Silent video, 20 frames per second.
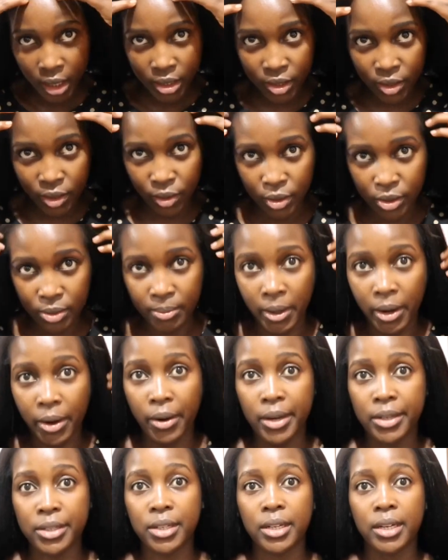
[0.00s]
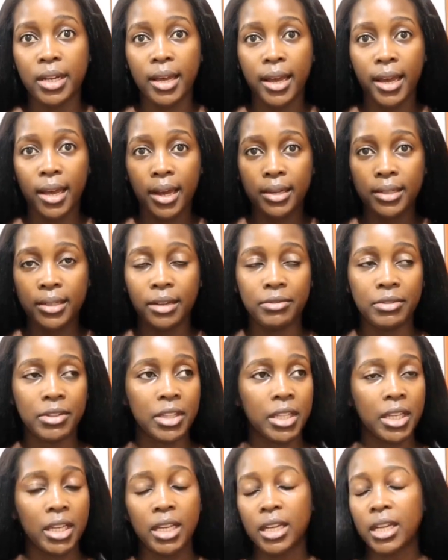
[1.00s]
Excuse my ratchet hair and
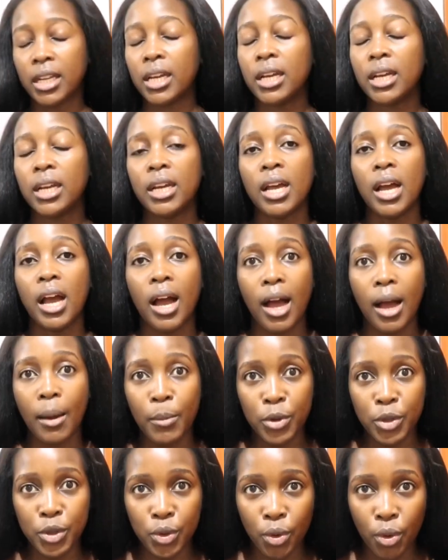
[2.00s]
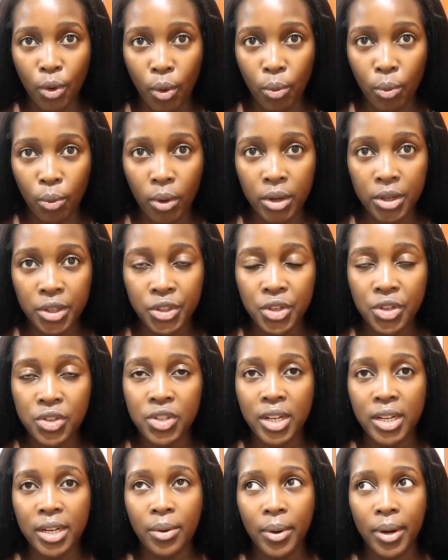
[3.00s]
everything. I'm going to go wash.
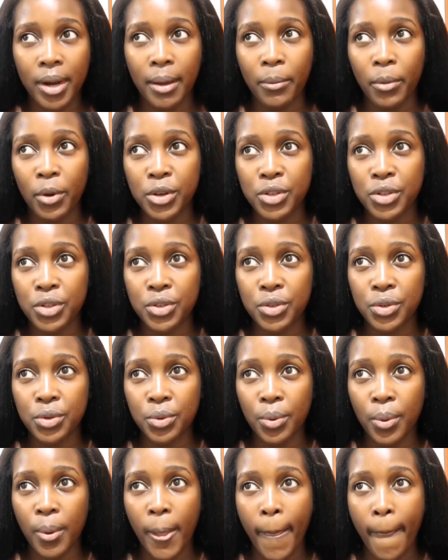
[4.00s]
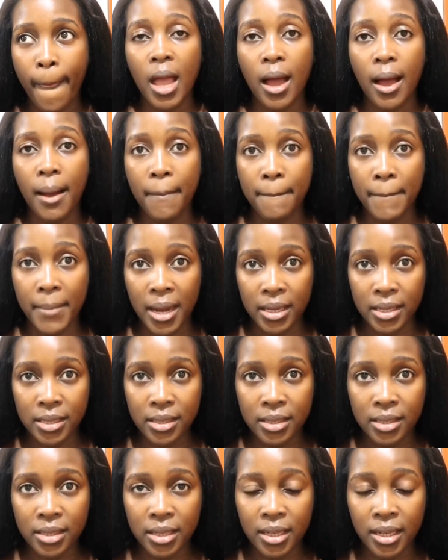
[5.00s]
Usually when I'm going to do a
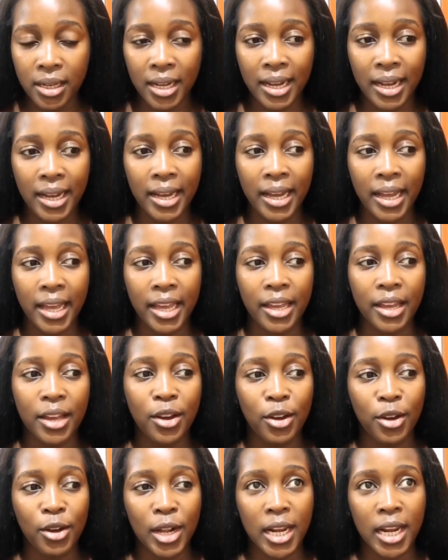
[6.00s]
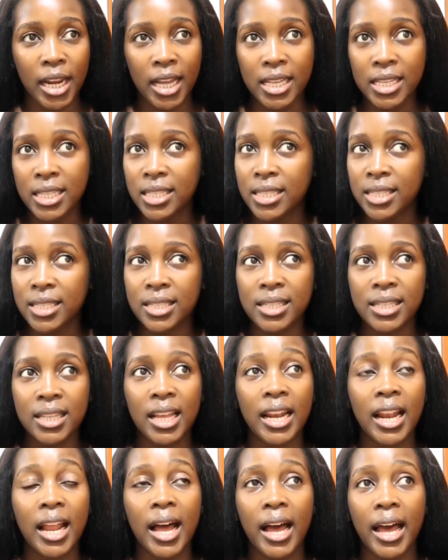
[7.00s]
mask, I cleanse
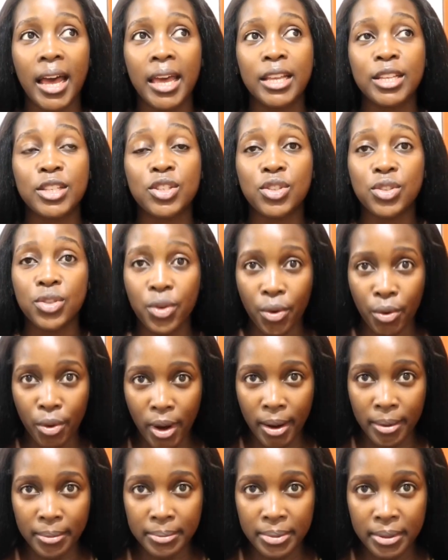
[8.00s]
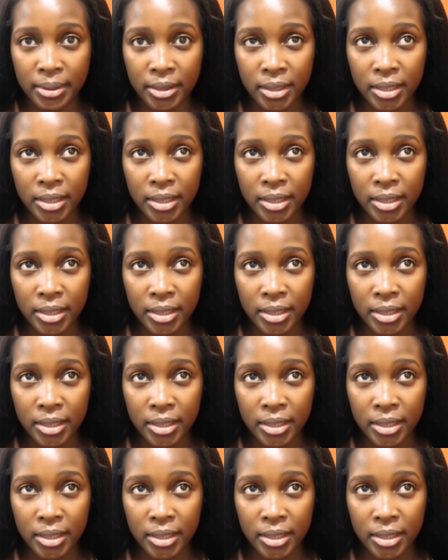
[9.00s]
then I scrub.